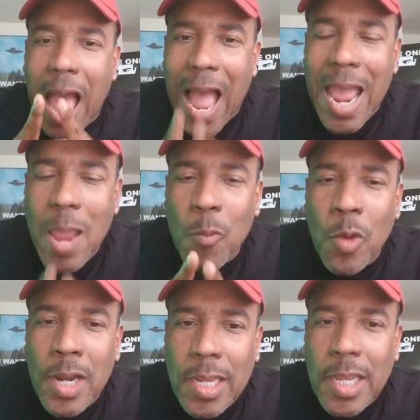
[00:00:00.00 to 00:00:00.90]
I
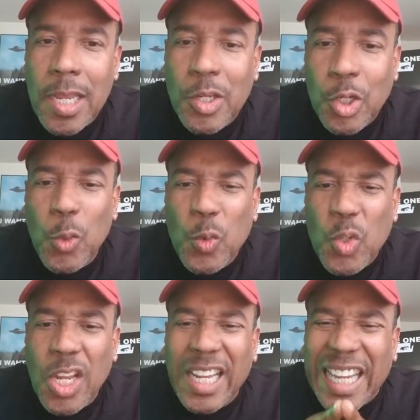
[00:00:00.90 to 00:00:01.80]
want to get you
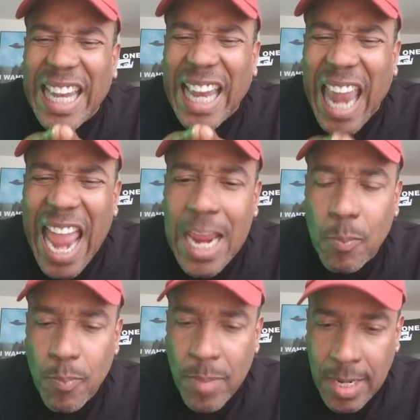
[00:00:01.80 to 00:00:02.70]
to
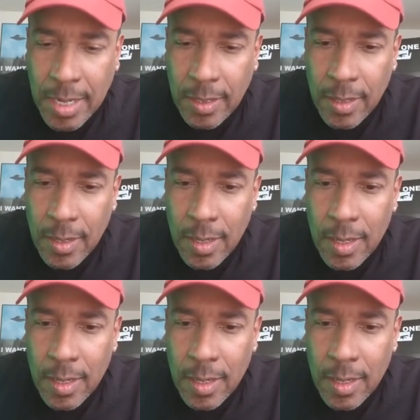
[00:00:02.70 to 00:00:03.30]
like me